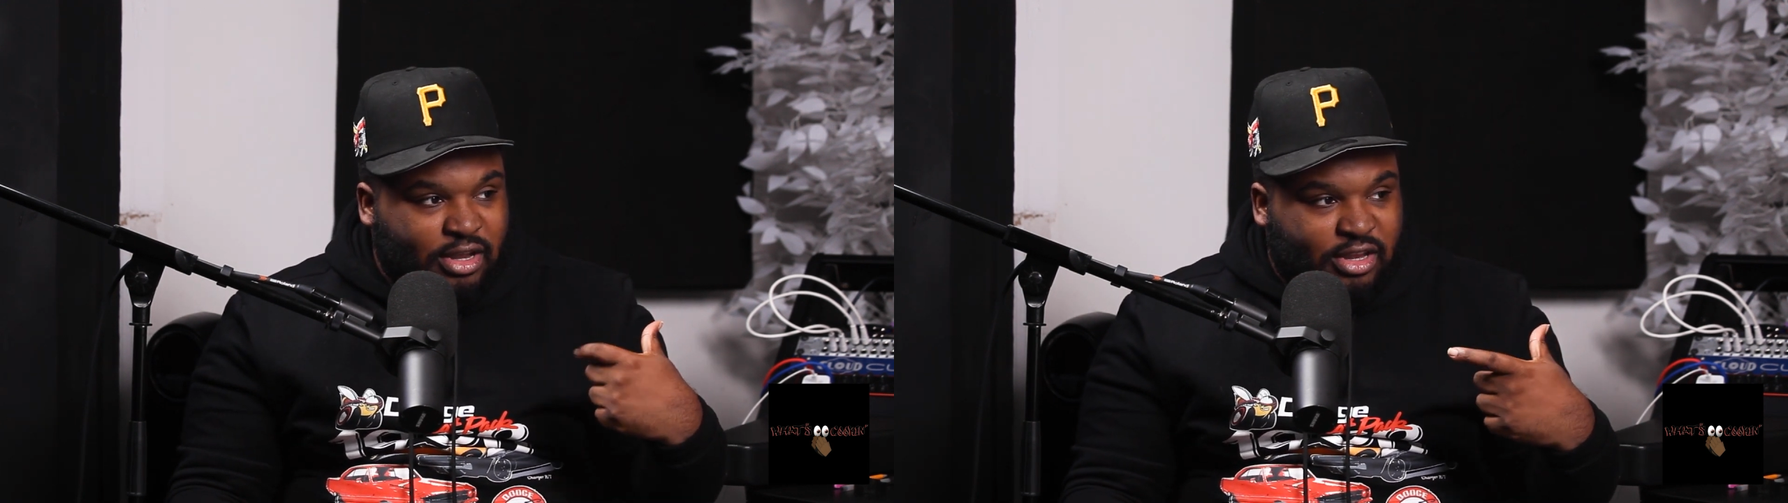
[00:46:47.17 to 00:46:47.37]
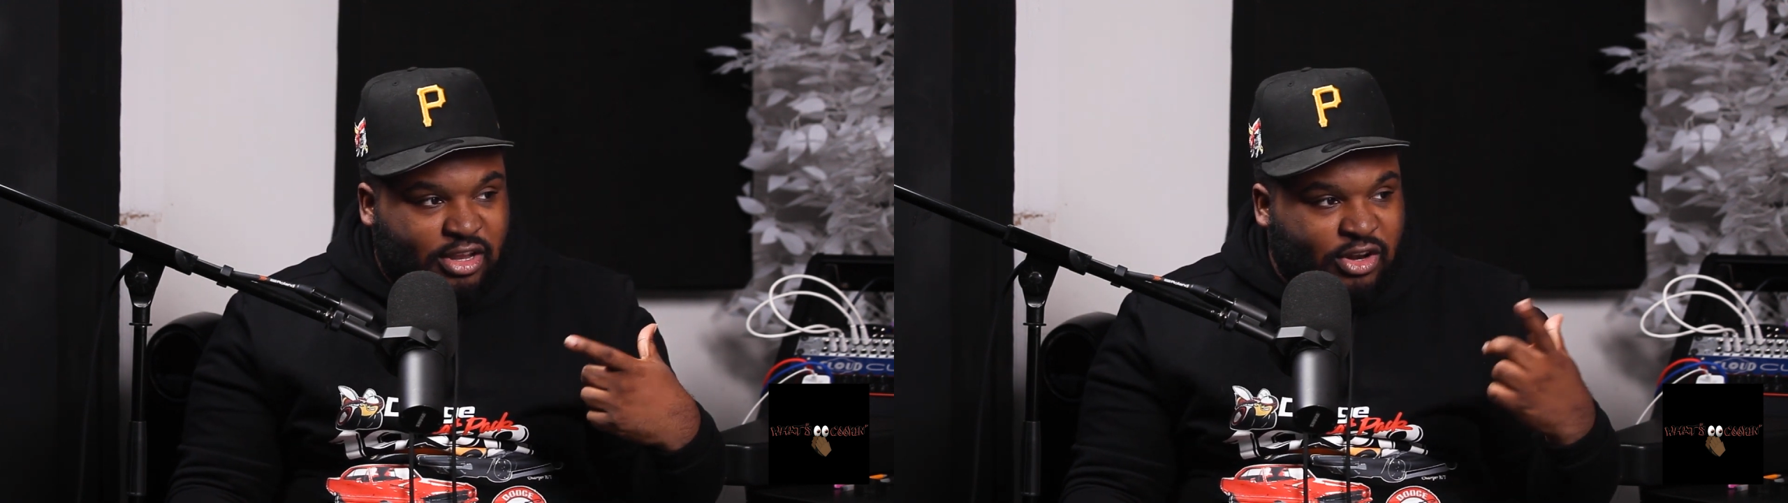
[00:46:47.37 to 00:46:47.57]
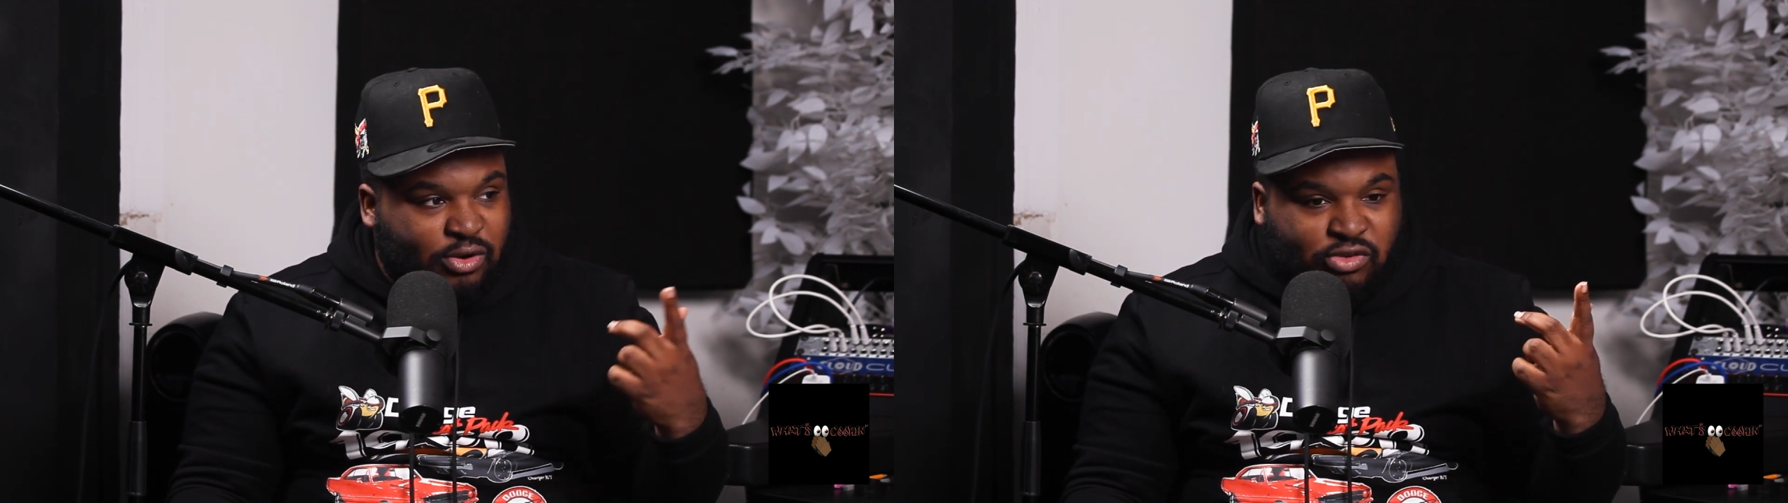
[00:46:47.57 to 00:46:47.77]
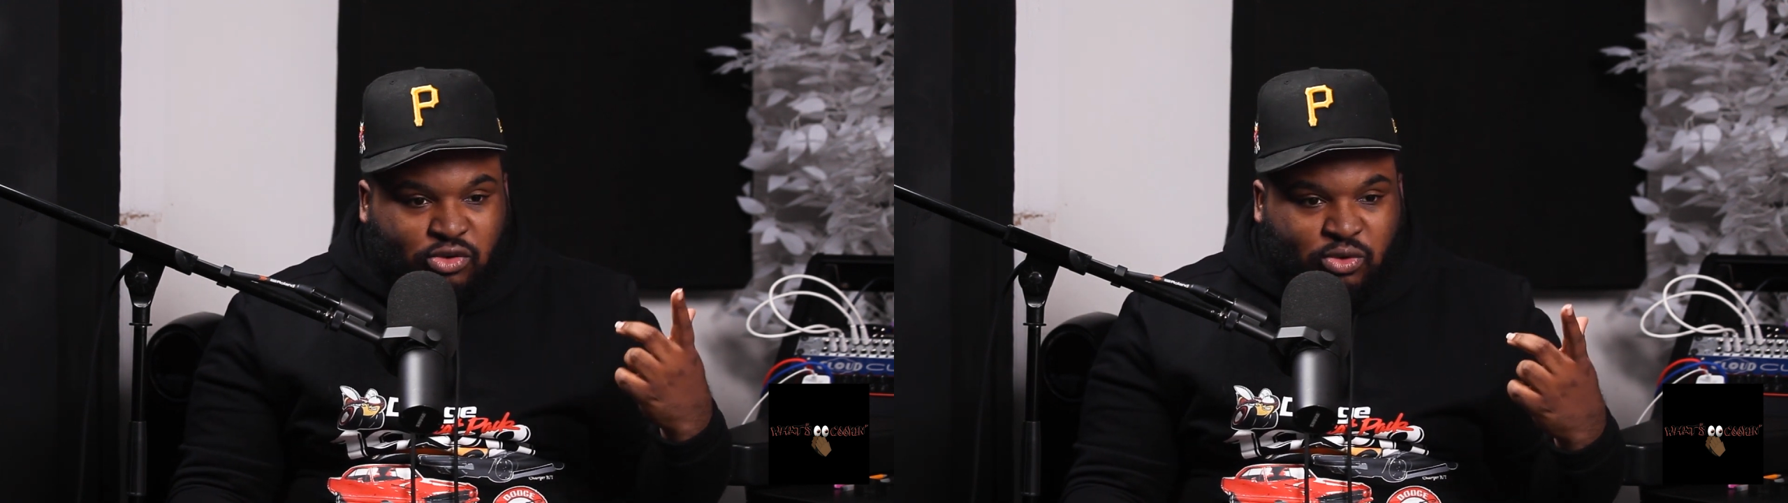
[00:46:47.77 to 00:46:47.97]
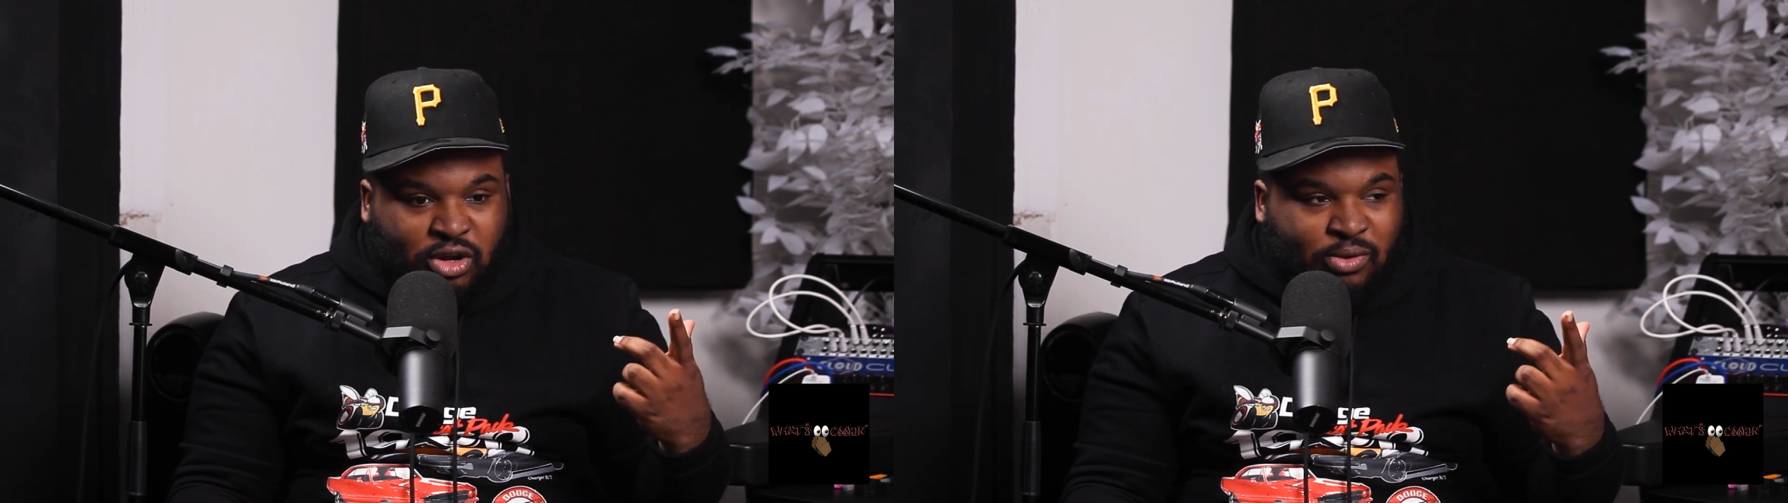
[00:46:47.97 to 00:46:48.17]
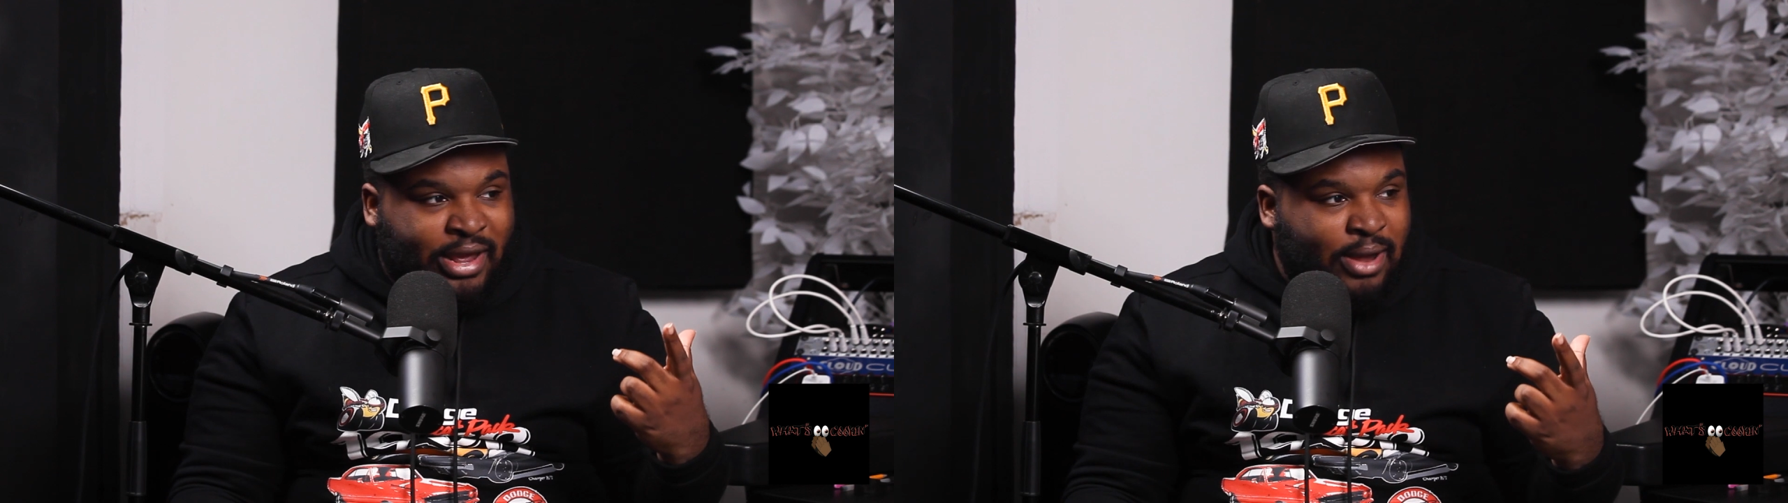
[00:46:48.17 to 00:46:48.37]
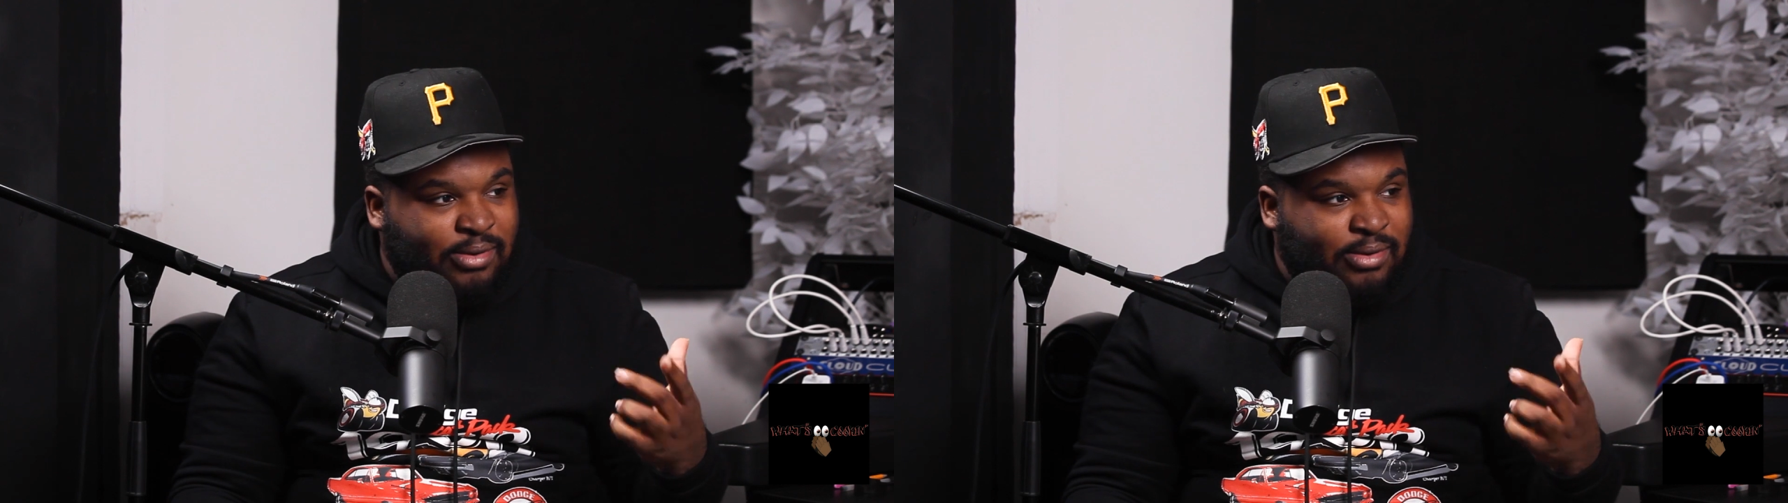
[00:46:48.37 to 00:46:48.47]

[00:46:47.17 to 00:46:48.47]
Your new studio now